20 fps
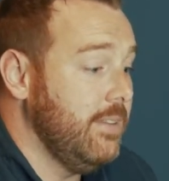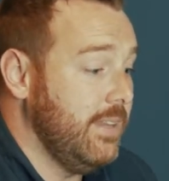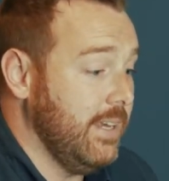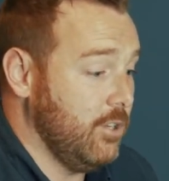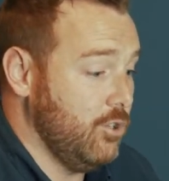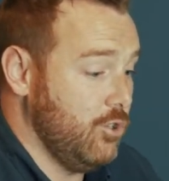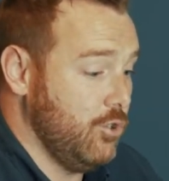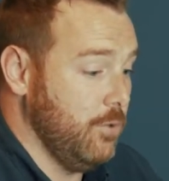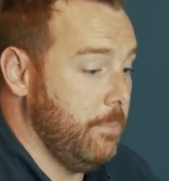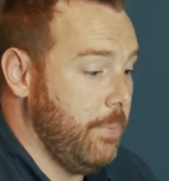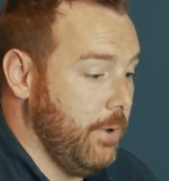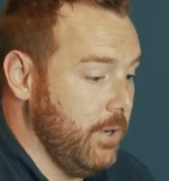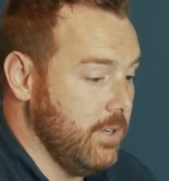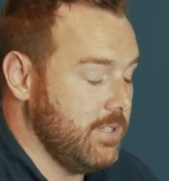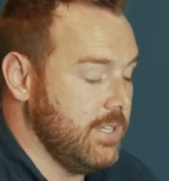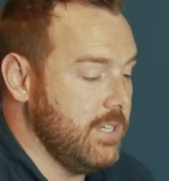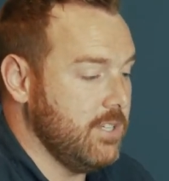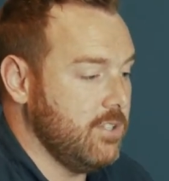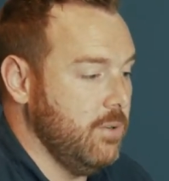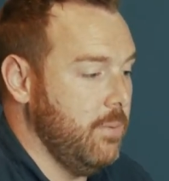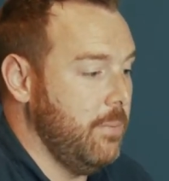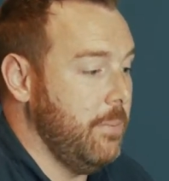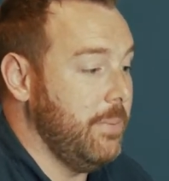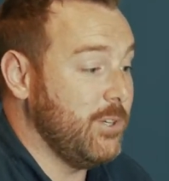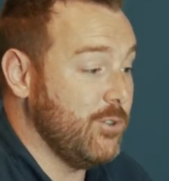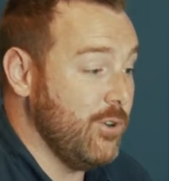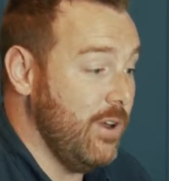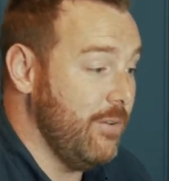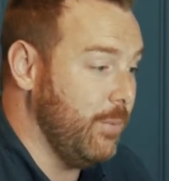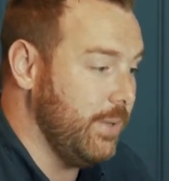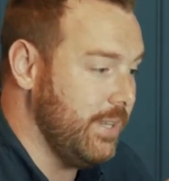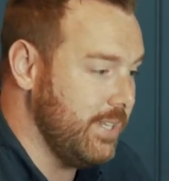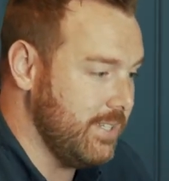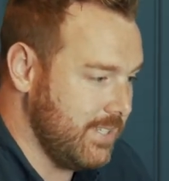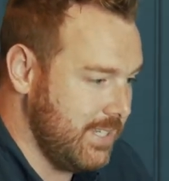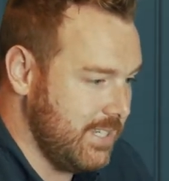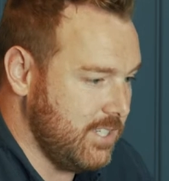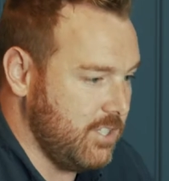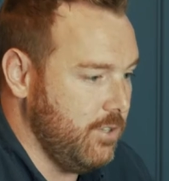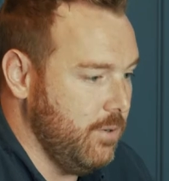They could jump on a system and be trained with the
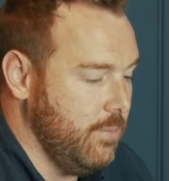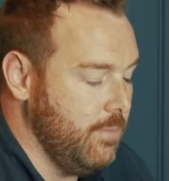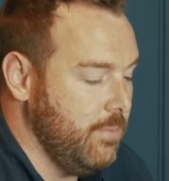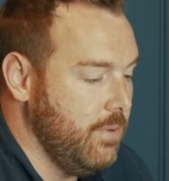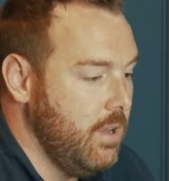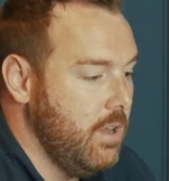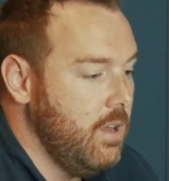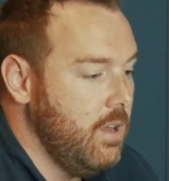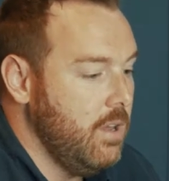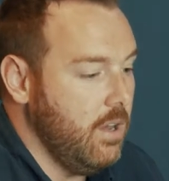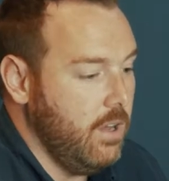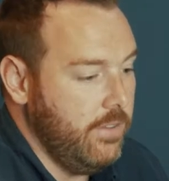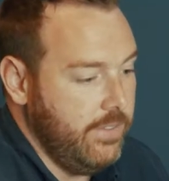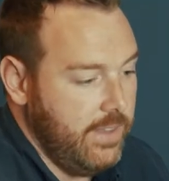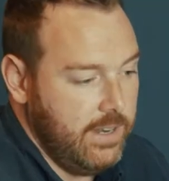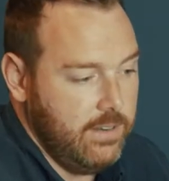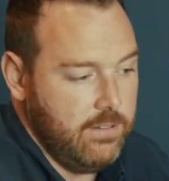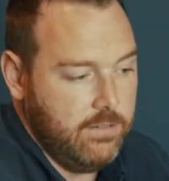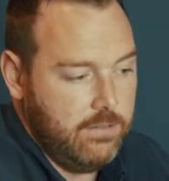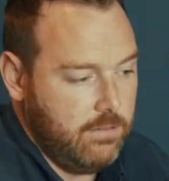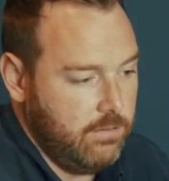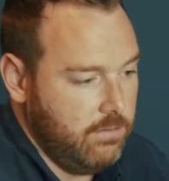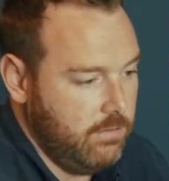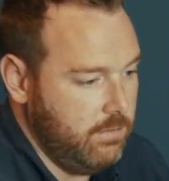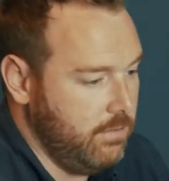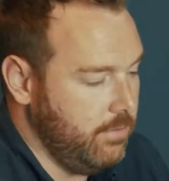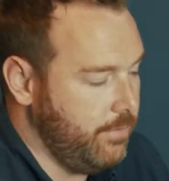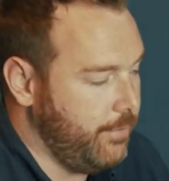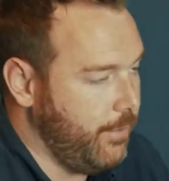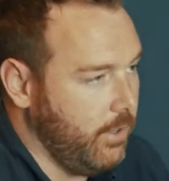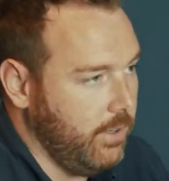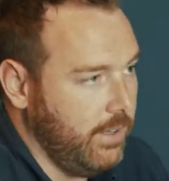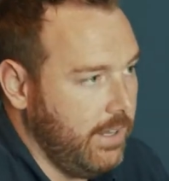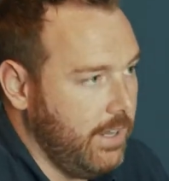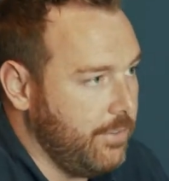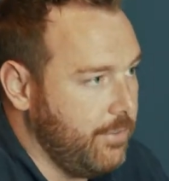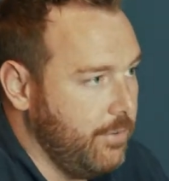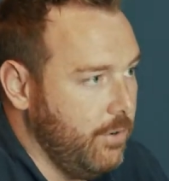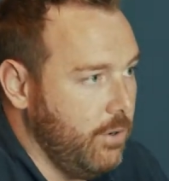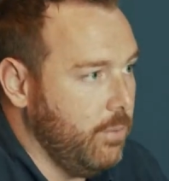system and then
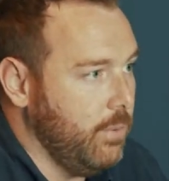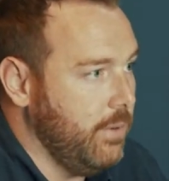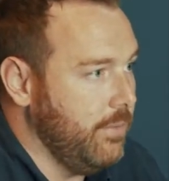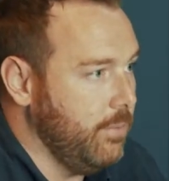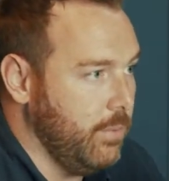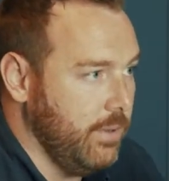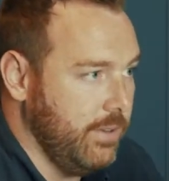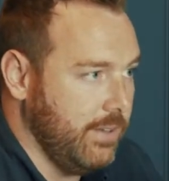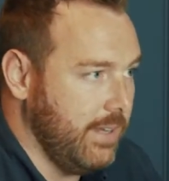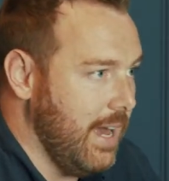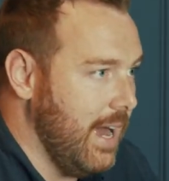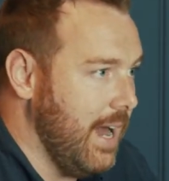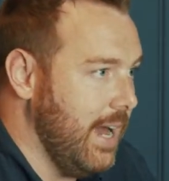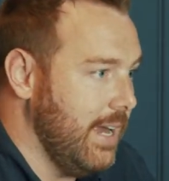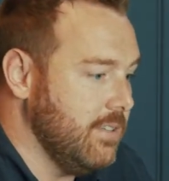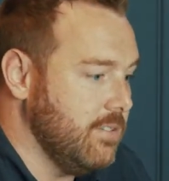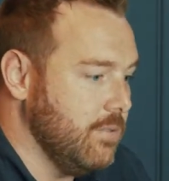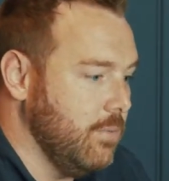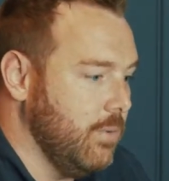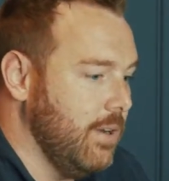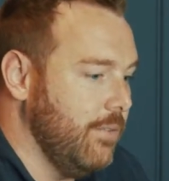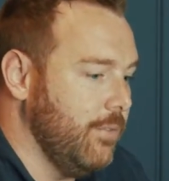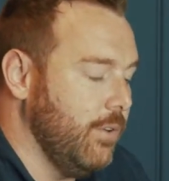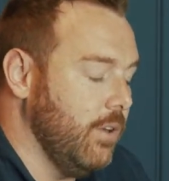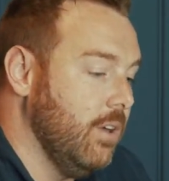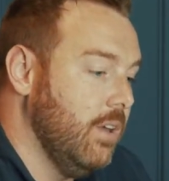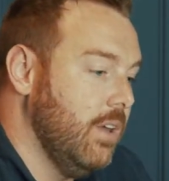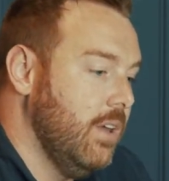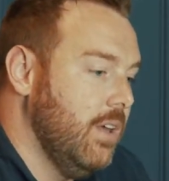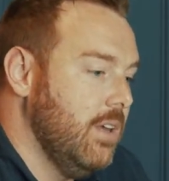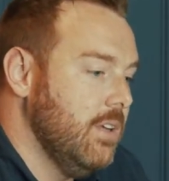follow that through with guides and whatever.